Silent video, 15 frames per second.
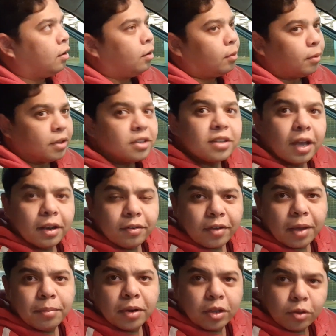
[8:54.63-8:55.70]
this kind of
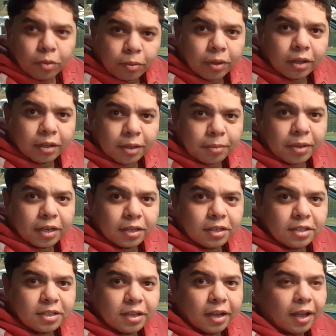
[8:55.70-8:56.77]
camera, you will immediately
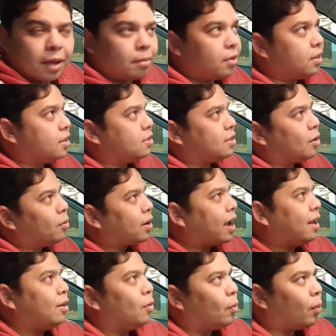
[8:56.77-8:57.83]
see a camera. There's no
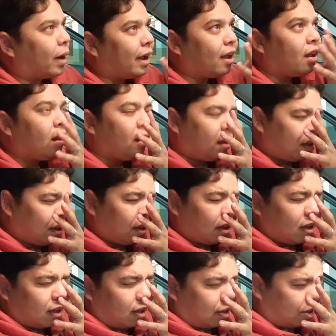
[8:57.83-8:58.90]
kind of way
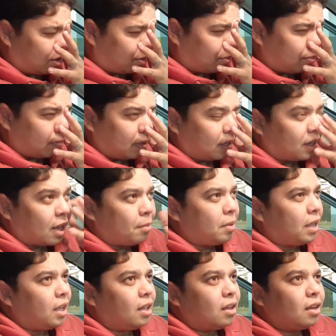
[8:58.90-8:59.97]
it can be
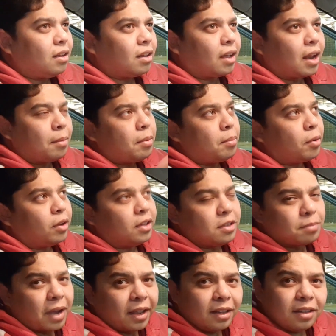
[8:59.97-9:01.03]
hidden. The crappy part is
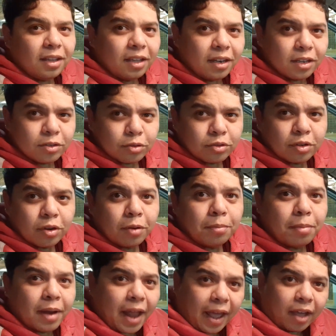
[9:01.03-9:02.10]
my interior is also not
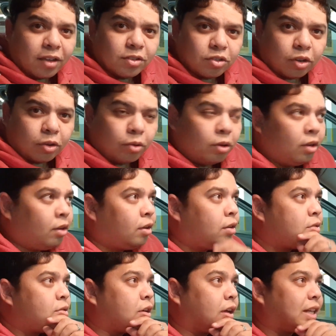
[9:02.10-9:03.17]
black, so
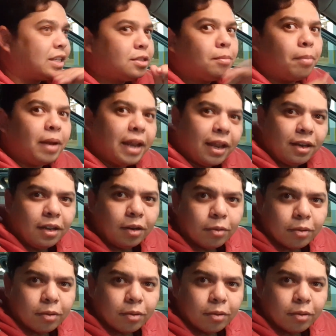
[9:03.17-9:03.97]
it doesn't blend in